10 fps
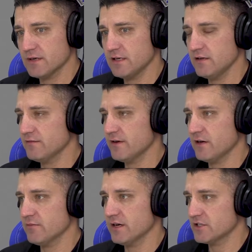believe
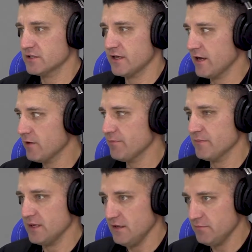how much they
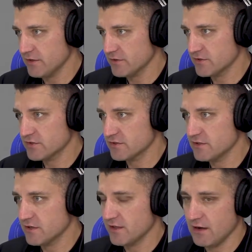helped me because
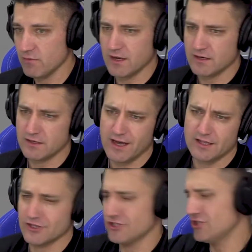you know they were like
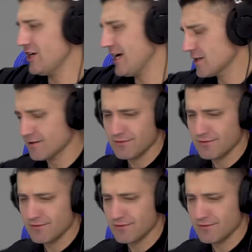out the jack,